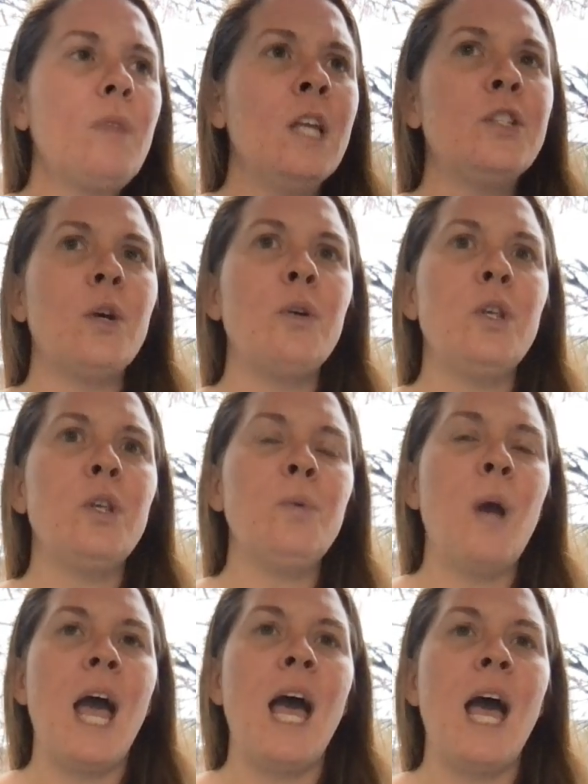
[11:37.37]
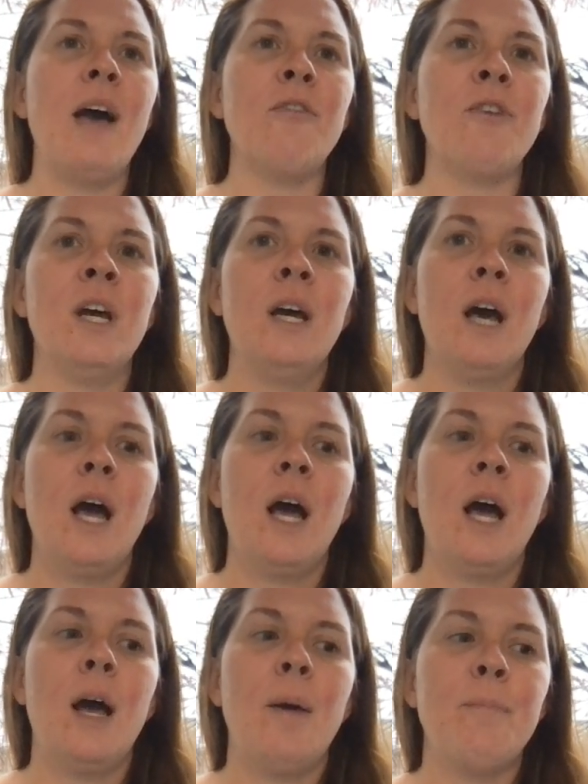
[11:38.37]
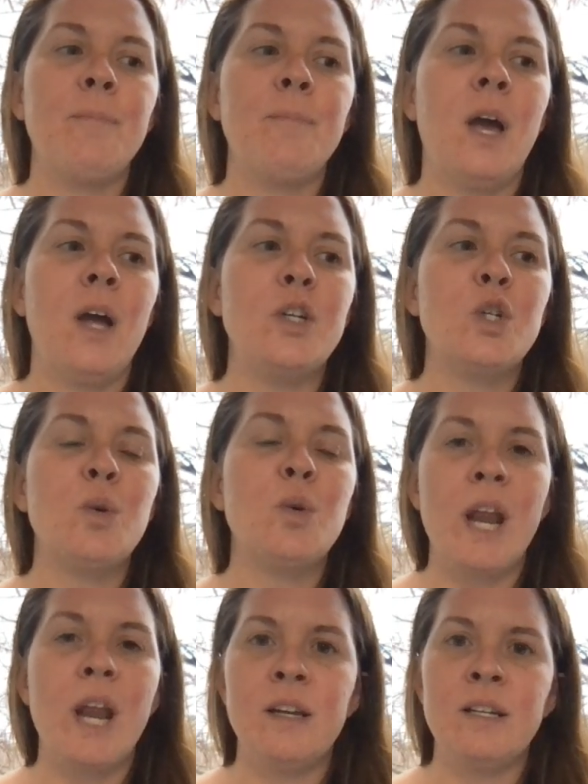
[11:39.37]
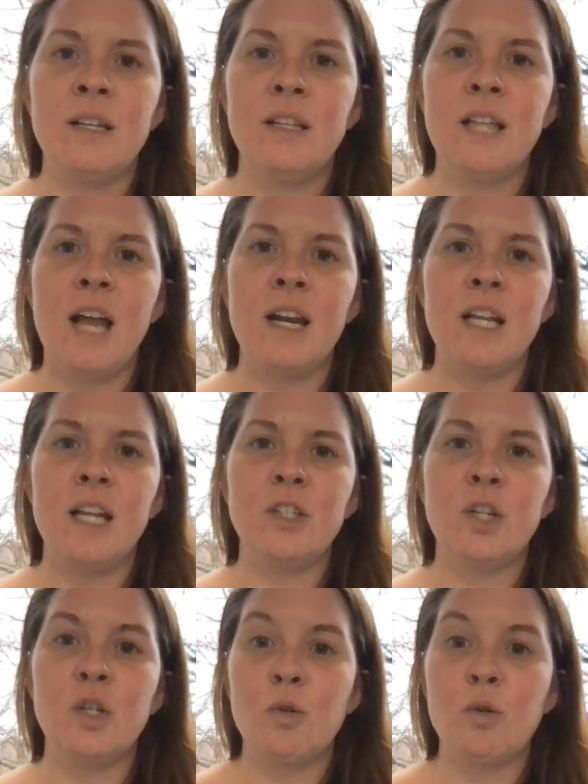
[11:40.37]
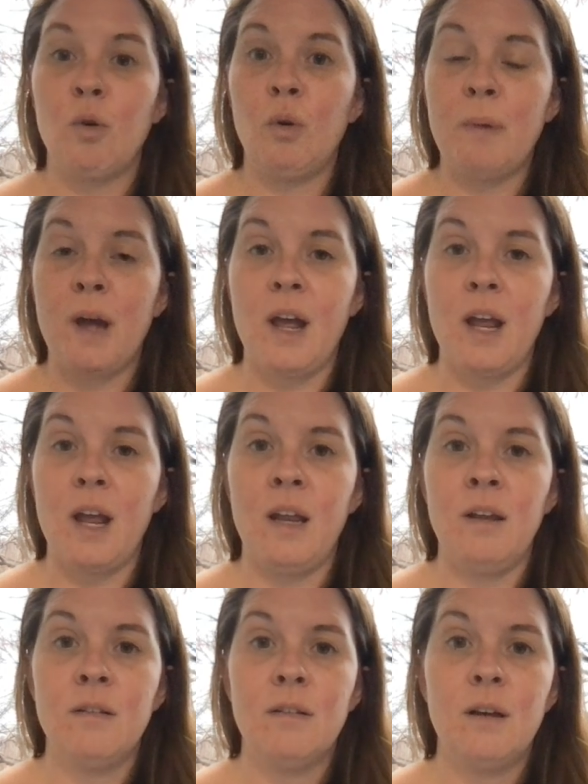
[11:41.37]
And so you have a trait that is controlled by